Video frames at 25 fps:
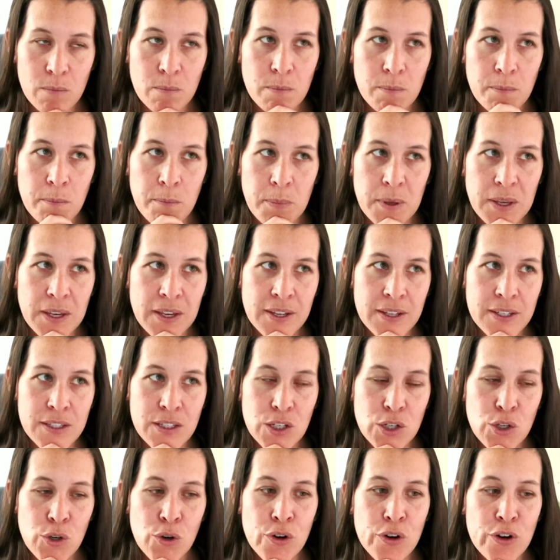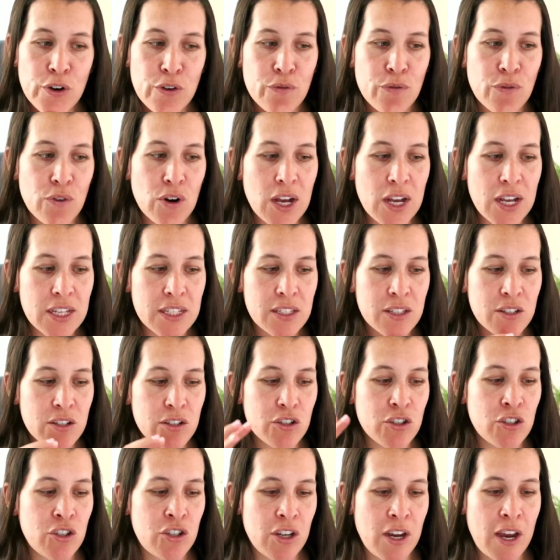Because in order for us to
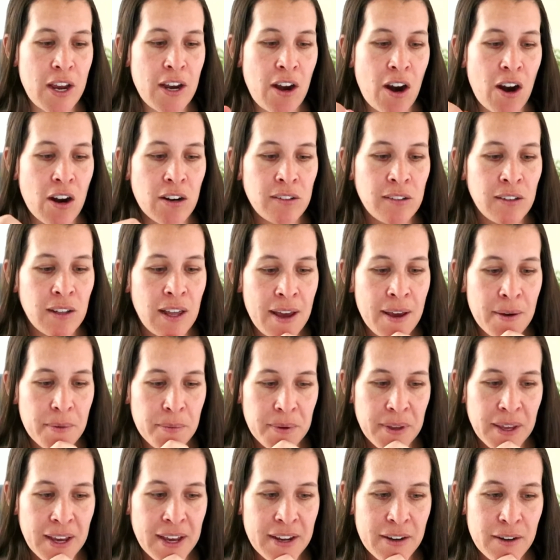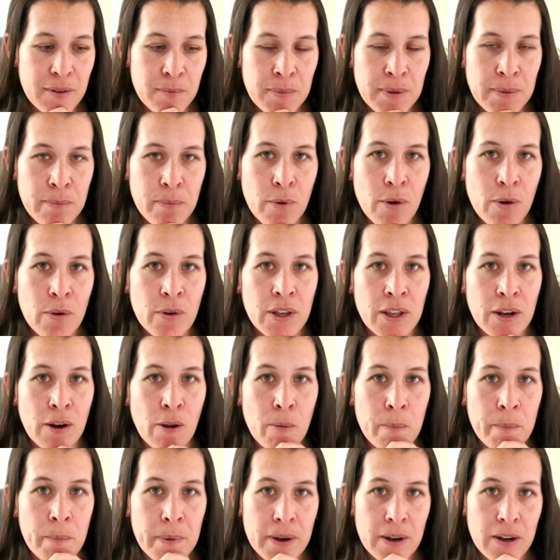shine our light, we had to be broken
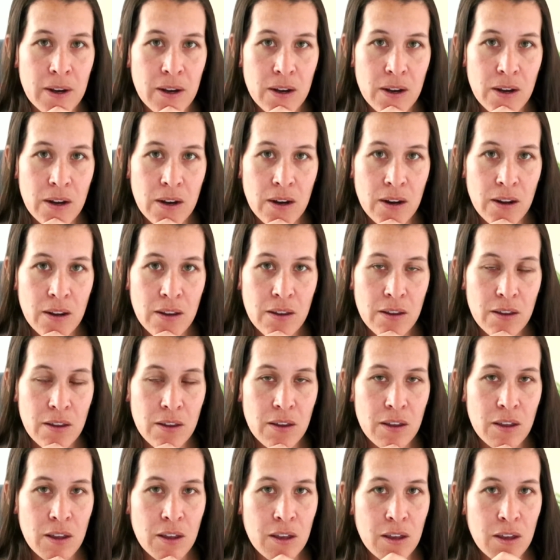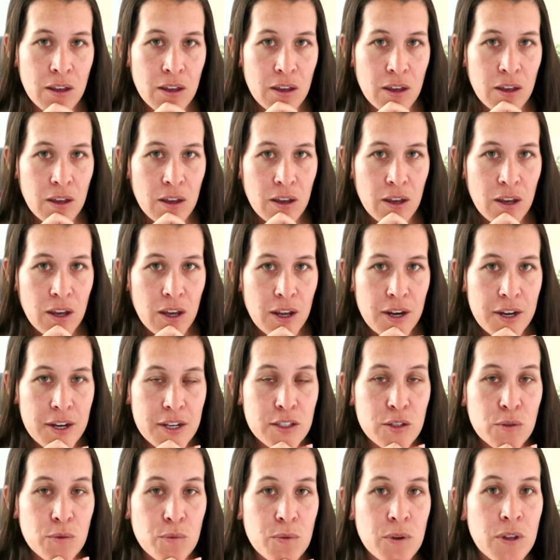open. And
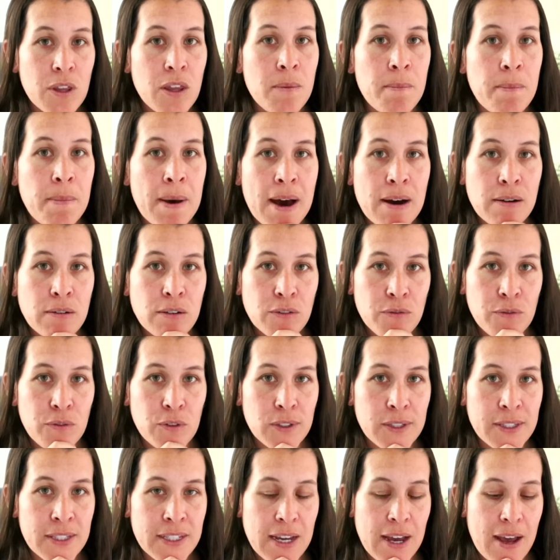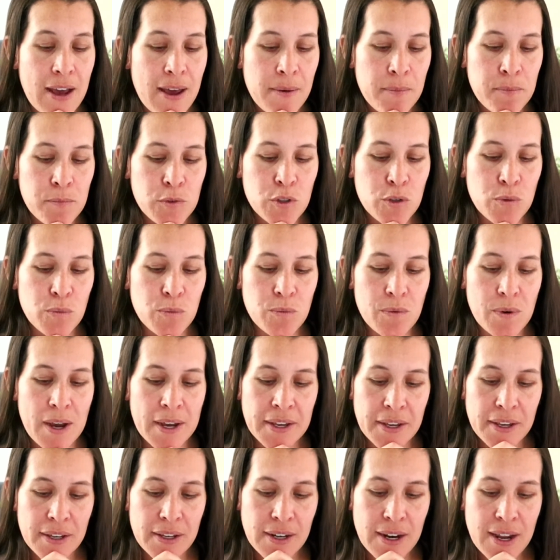it's a really powerful time to
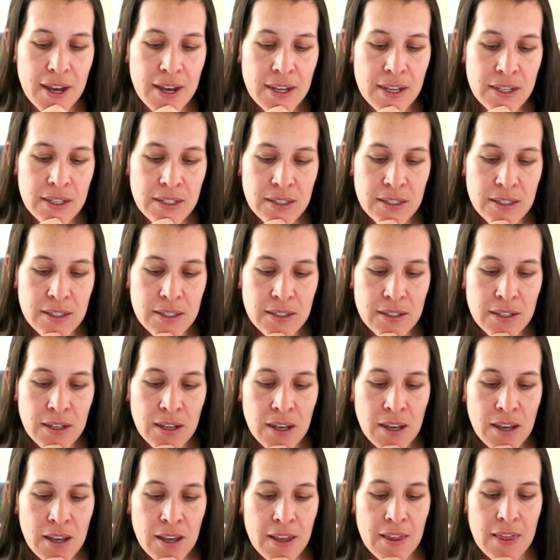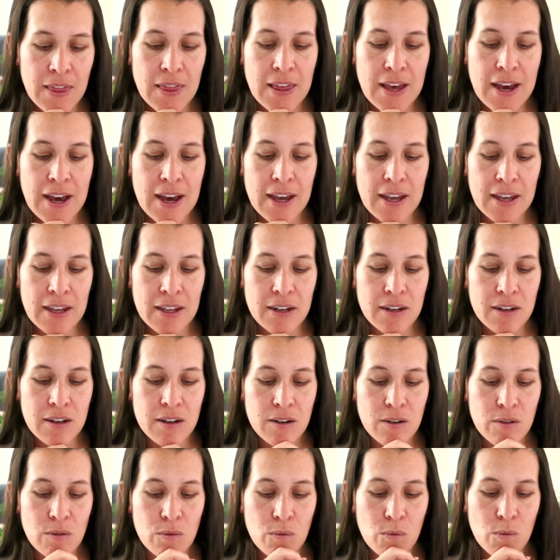recognize that
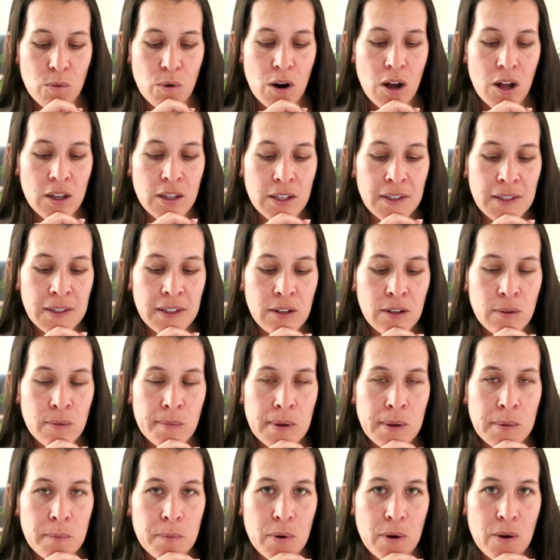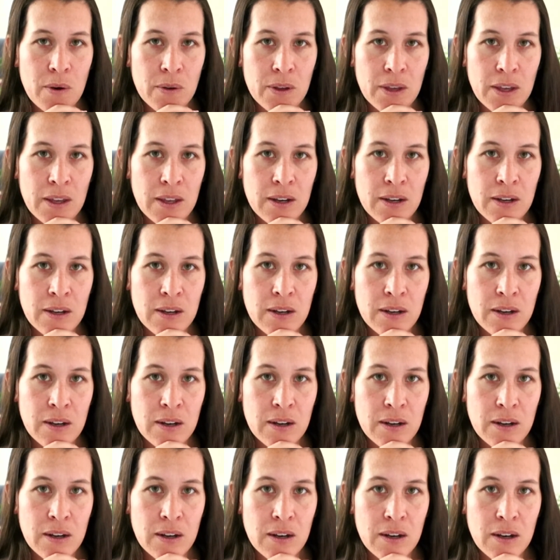we're all a little bit broken,
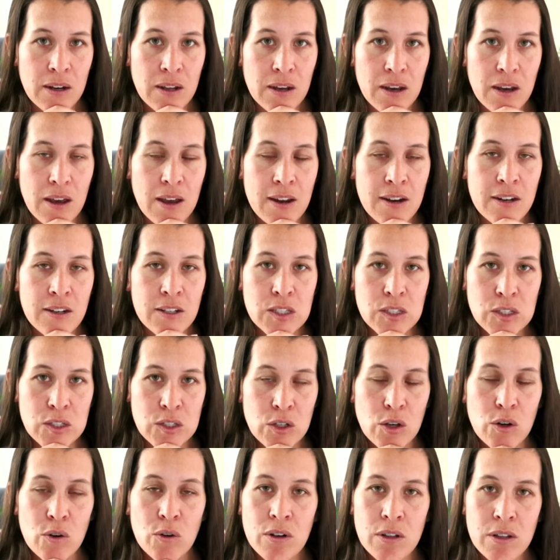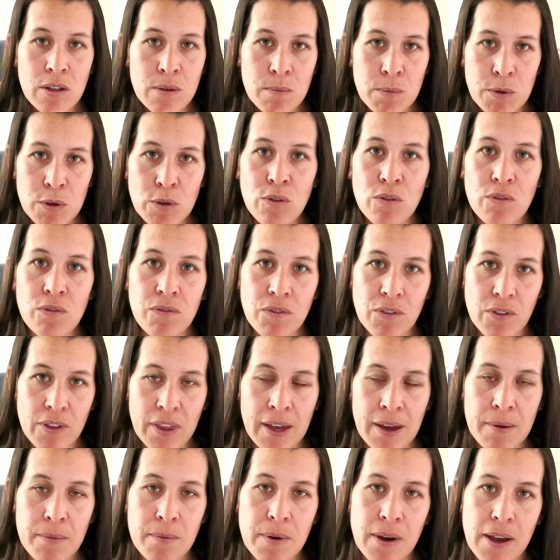and it's totally beautiful
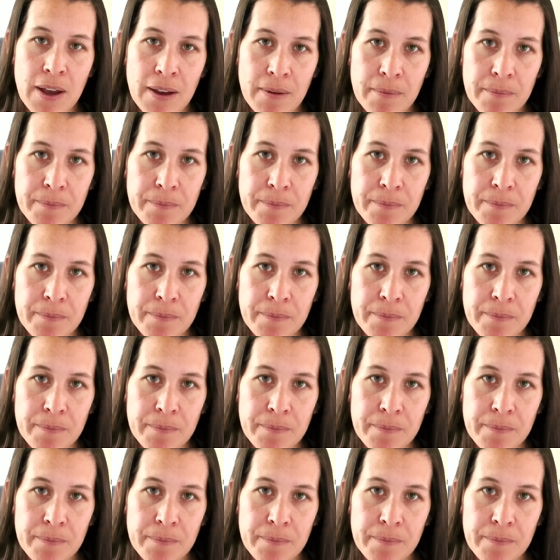that way.